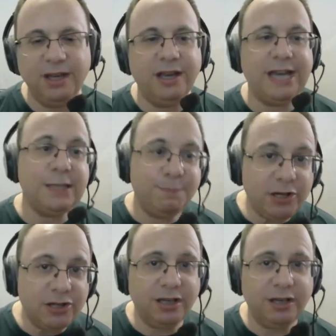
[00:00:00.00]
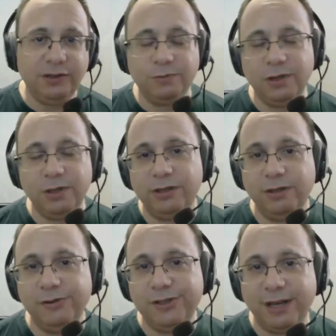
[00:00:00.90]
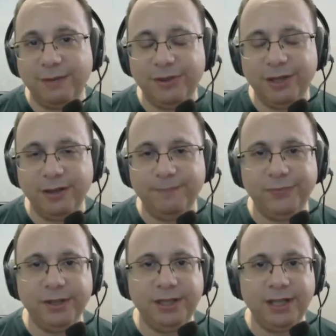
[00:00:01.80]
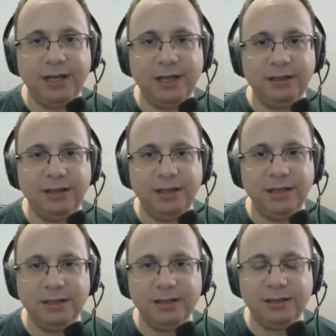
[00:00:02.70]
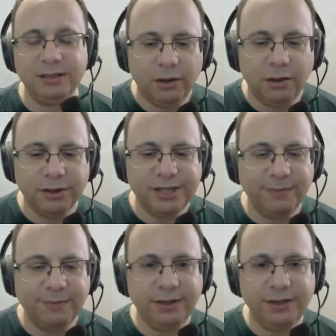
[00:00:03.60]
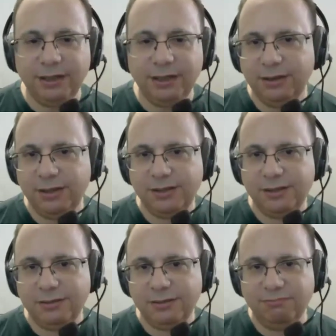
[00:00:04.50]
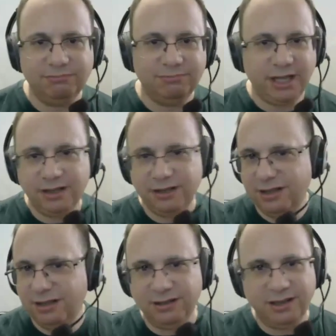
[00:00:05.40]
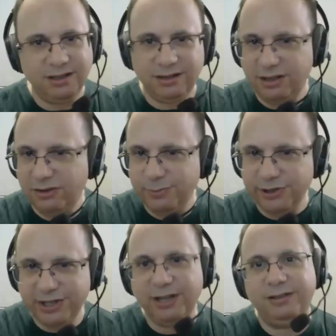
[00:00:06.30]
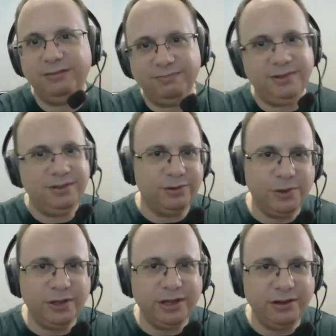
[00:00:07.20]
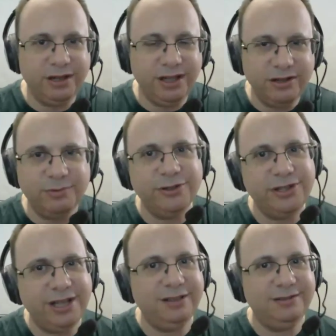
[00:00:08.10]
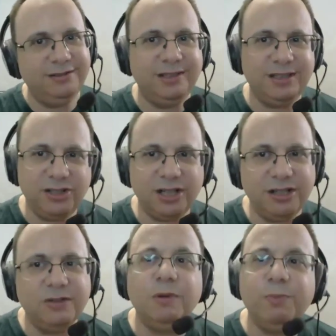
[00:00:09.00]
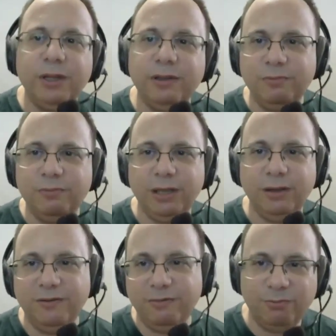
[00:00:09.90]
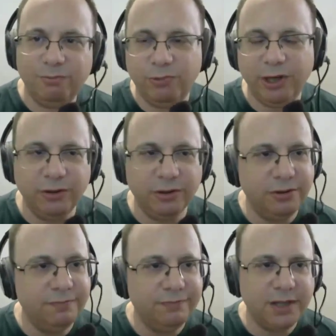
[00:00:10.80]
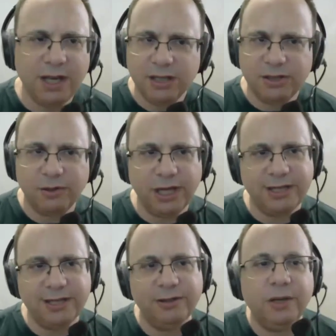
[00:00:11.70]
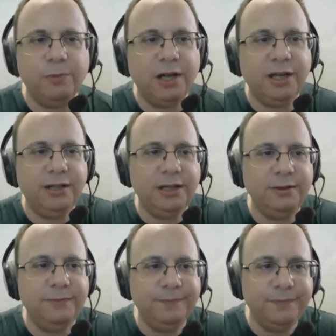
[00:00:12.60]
Especially if you're working on something that is like I said, the e-commerce site. Working on an e-commerce site, the suggestions would be pretty good. So let's look at what I did.